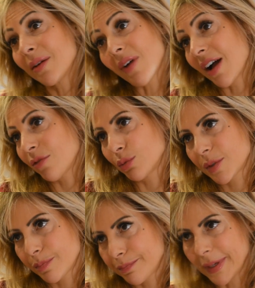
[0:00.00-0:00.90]
I've
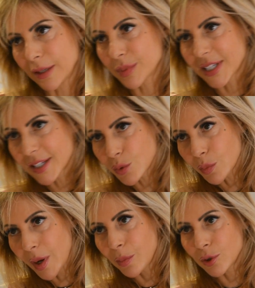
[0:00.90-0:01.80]
always been obsessed
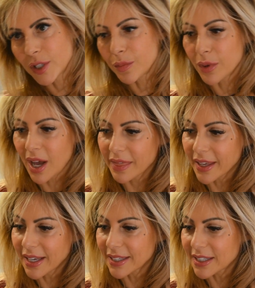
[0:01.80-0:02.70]
with my body, but I
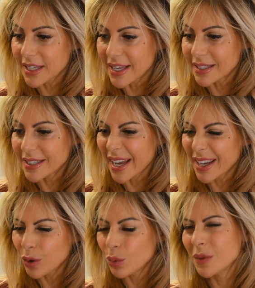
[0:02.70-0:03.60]
think
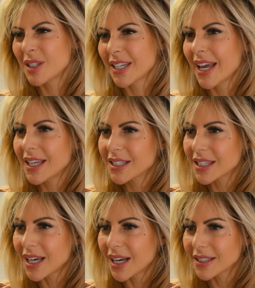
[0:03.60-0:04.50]
it almost takes
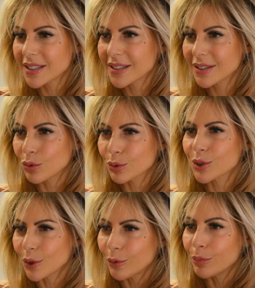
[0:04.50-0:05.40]
that to
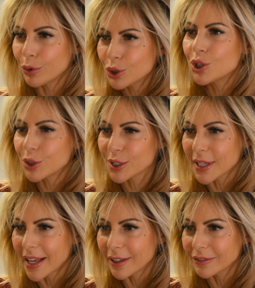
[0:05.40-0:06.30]
also push
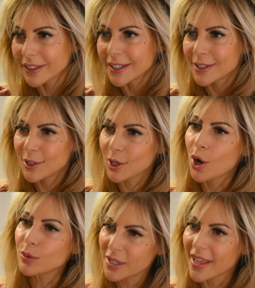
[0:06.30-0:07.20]
yourself to
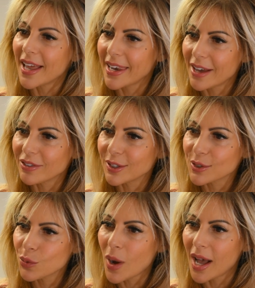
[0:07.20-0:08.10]
go to that level
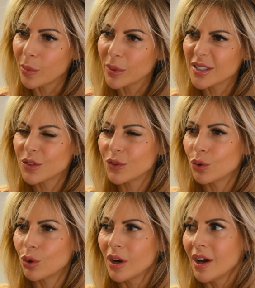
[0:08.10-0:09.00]
as well. Because if
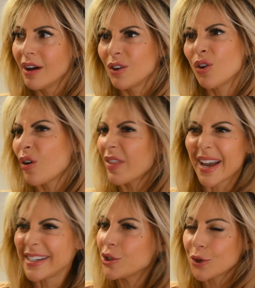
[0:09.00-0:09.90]
you're not
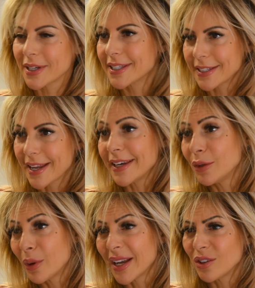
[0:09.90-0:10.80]
that interested
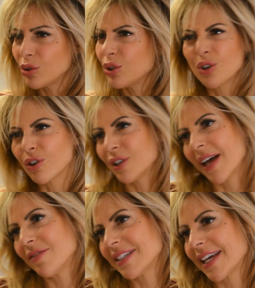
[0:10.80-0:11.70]
anyway, you're not going
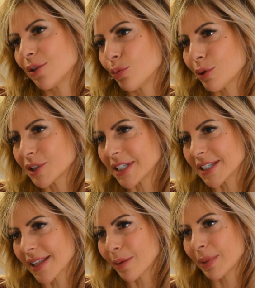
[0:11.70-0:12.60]
to ever take your body
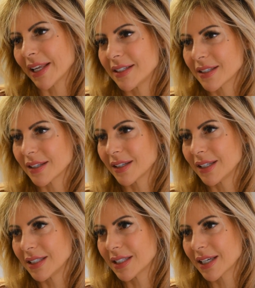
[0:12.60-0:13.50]
to that place that it
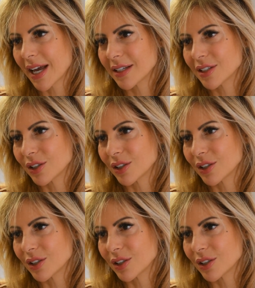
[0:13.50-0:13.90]
needs to get